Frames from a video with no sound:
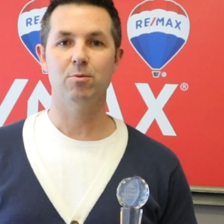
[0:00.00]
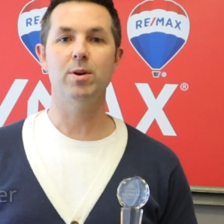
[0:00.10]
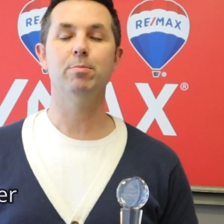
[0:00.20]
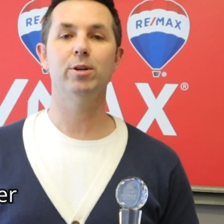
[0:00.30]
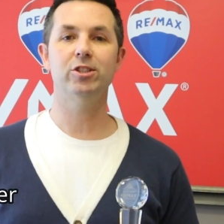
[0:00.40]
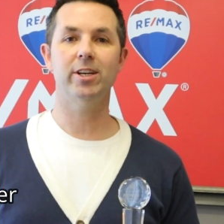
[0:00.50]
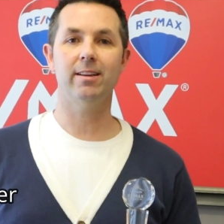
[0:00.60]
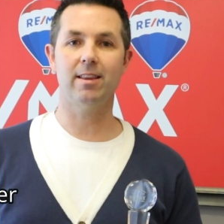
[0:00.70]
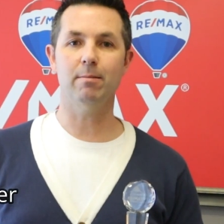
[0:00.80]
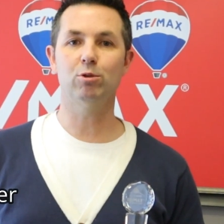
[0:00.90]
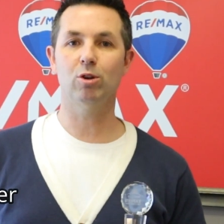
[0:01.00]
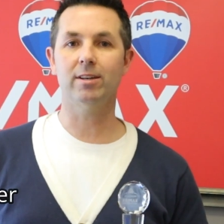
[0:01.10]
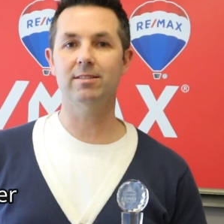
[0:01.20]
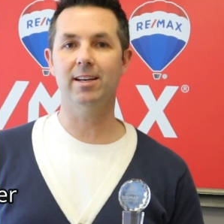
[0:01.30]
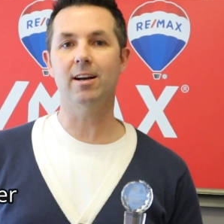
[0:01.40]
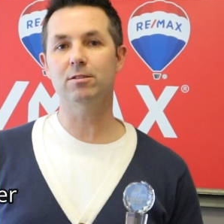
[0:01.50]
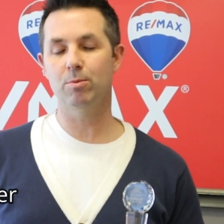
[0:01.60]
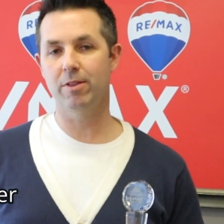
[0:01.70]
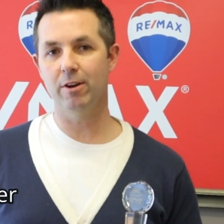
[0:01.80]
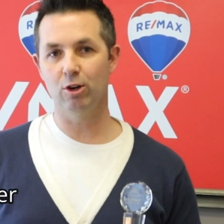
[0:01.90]
We appreciate them trusting
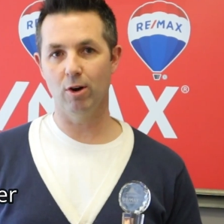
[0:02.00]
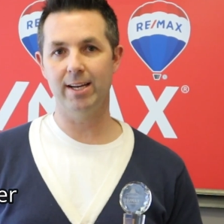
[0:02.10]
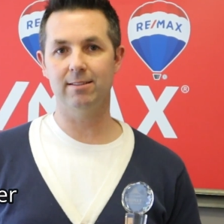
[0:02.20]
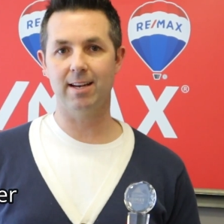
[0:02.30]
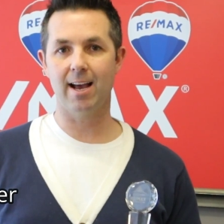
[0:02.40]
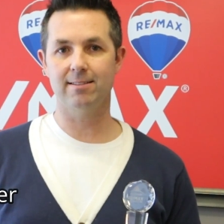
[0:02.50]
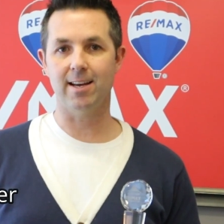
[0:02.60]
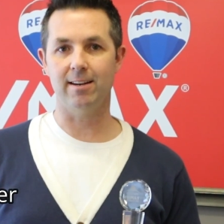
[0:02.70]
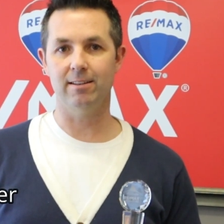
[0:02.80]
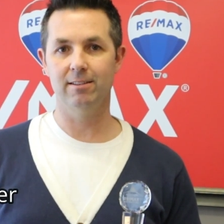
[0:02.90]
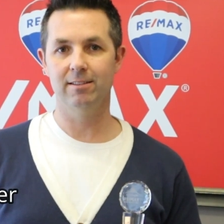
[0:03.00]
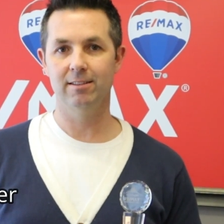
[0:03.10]
us with their greatest asset.